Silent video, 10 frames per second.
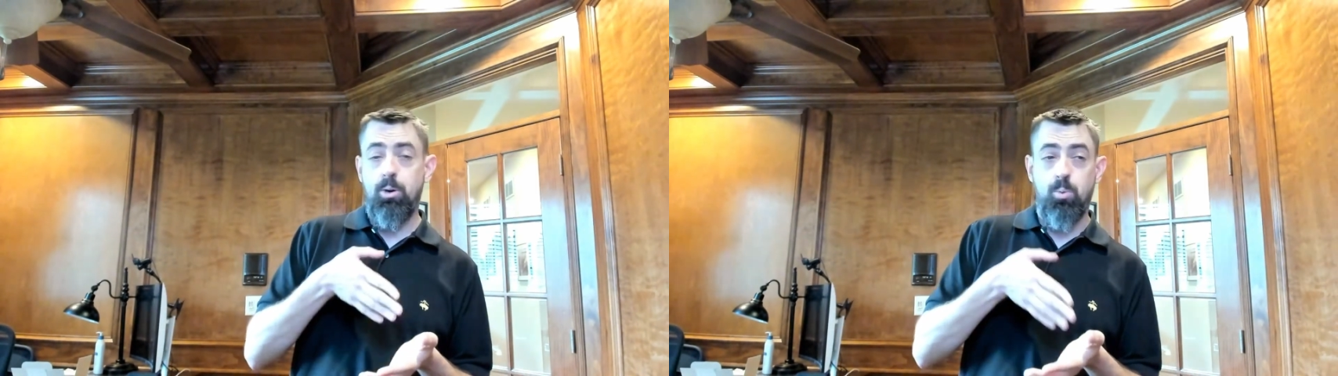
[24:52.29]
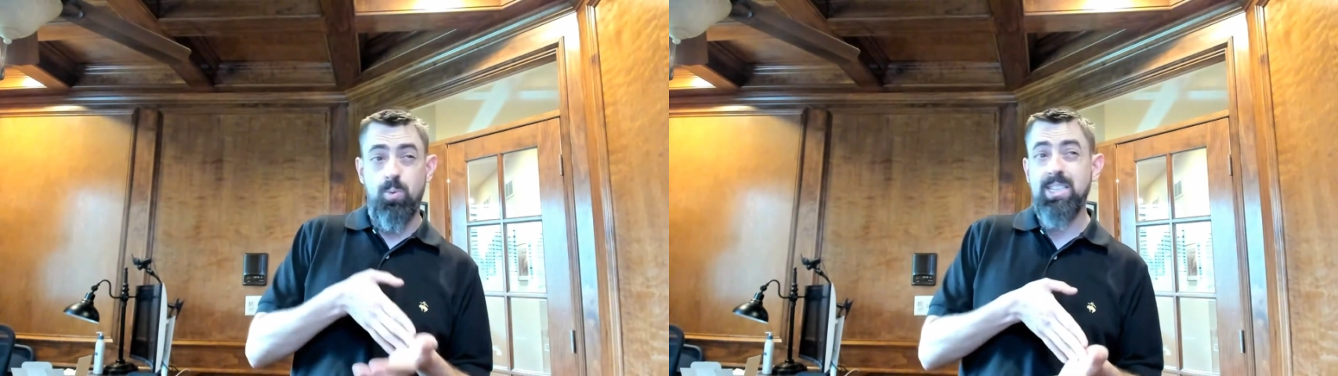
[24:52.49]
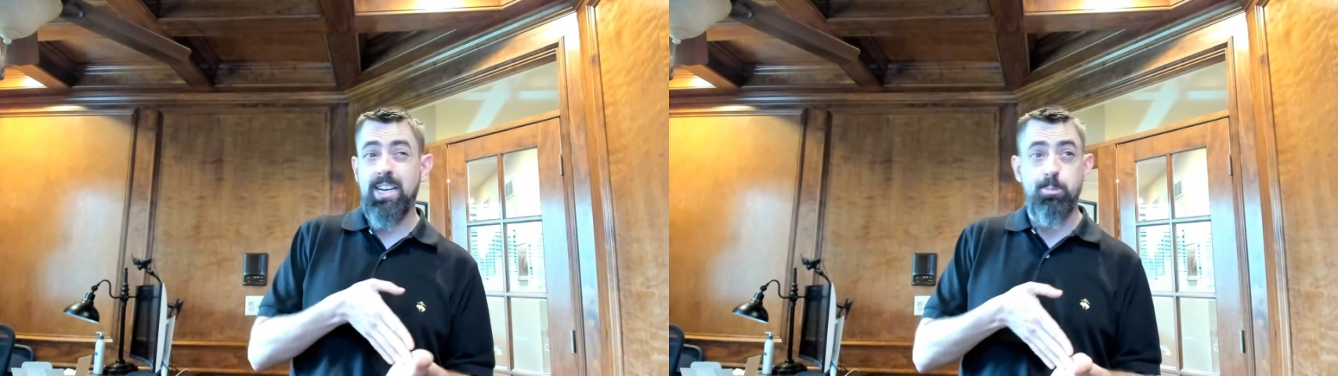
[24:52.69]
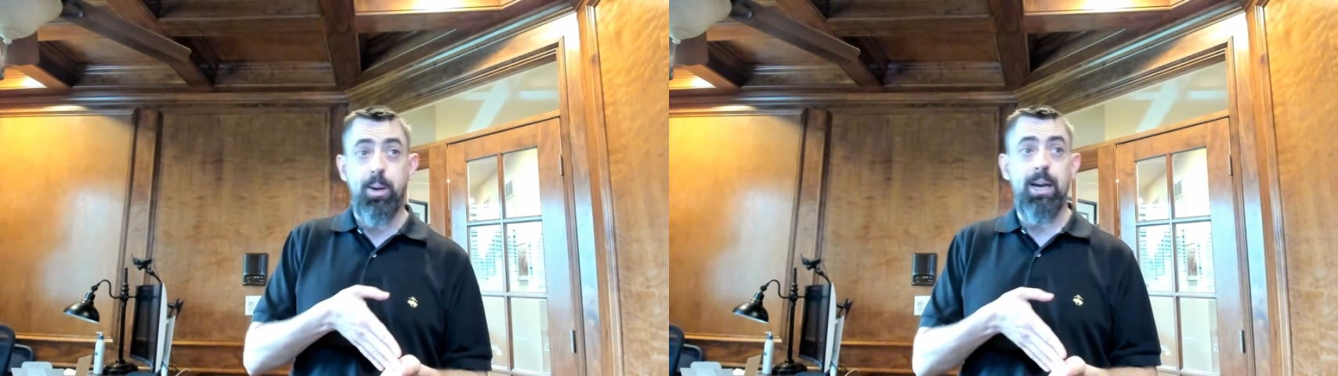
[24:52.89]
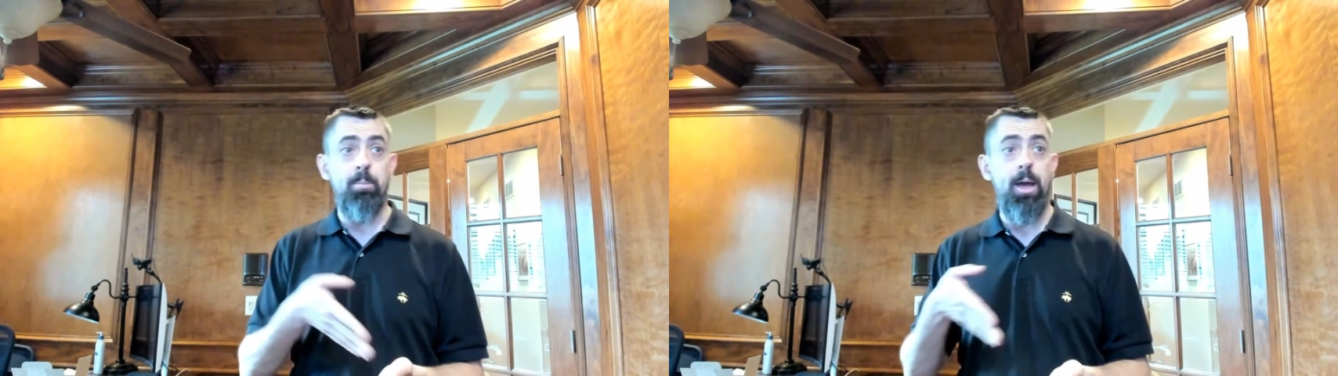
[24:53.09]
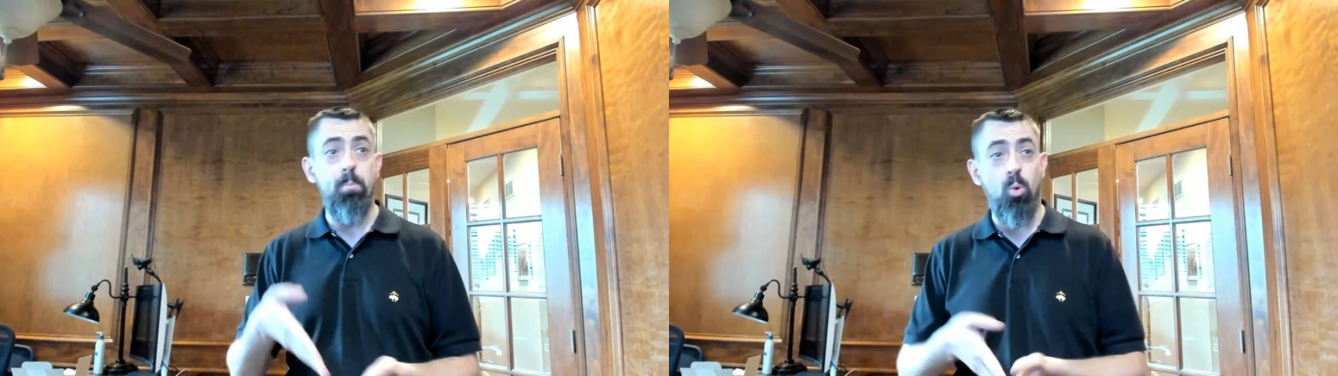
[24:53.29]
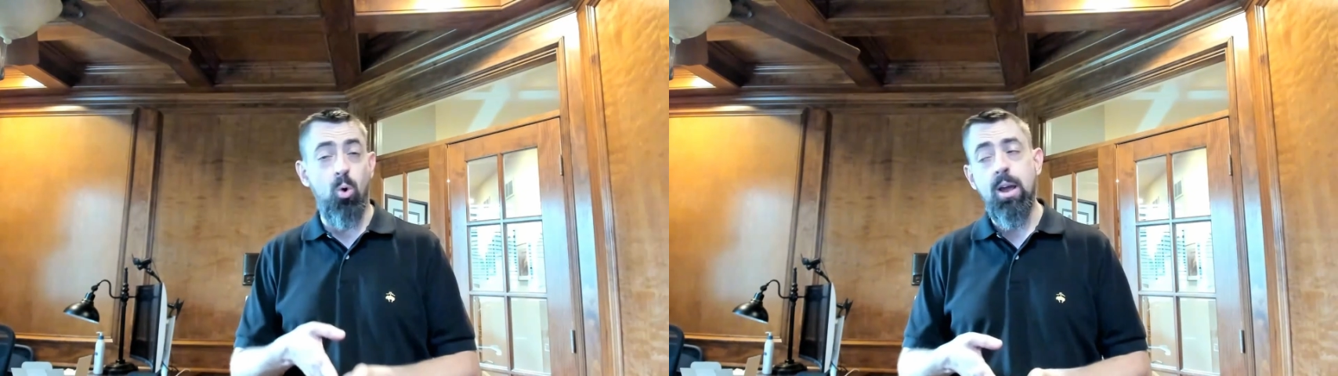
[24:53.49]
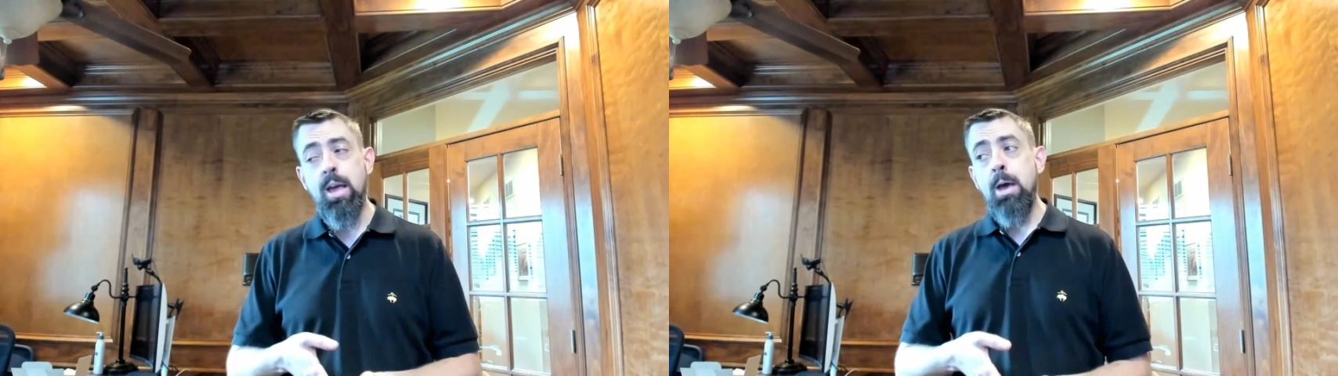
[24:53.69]
was expecting to pay
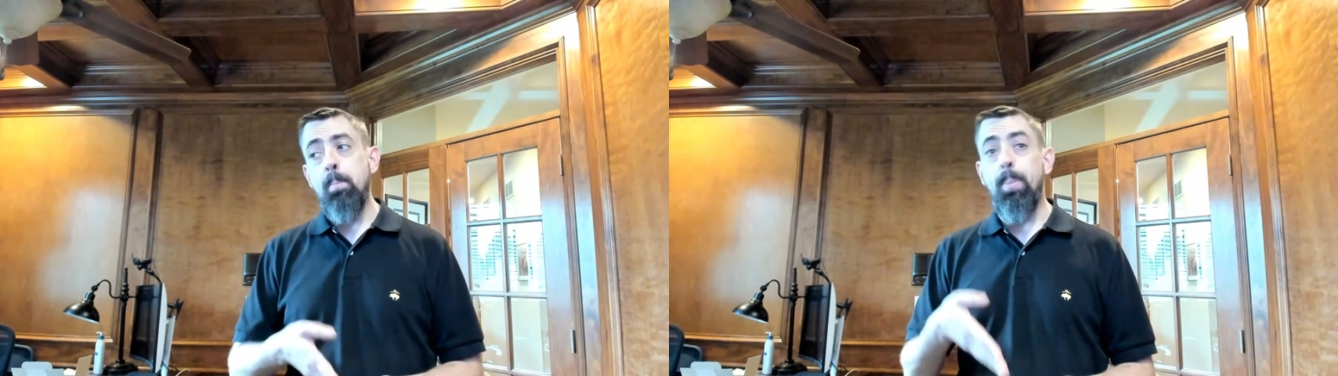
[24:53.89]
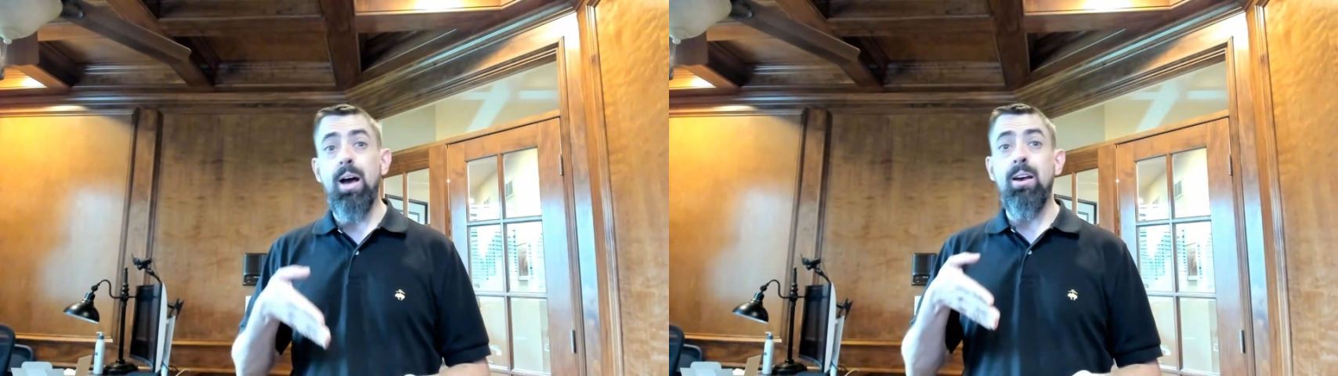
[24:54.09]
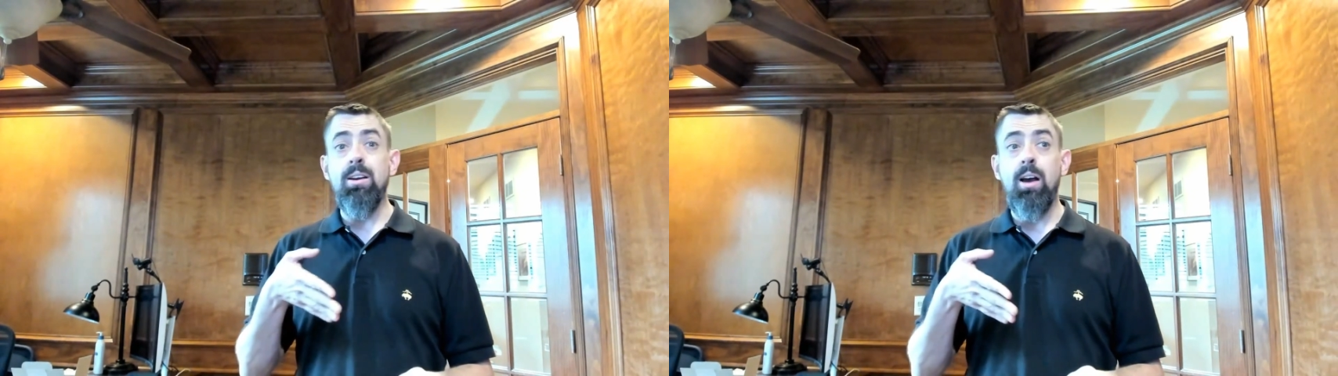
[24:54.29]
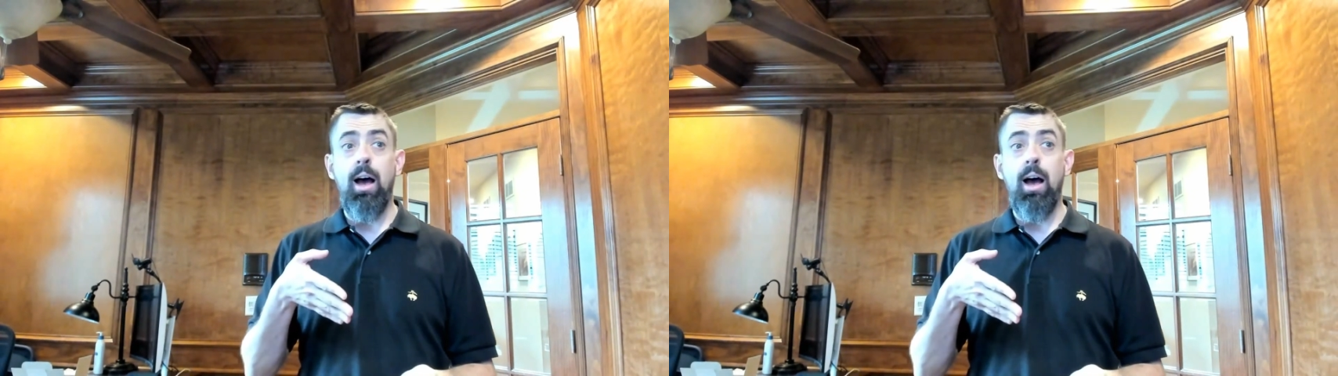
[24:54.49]
more, but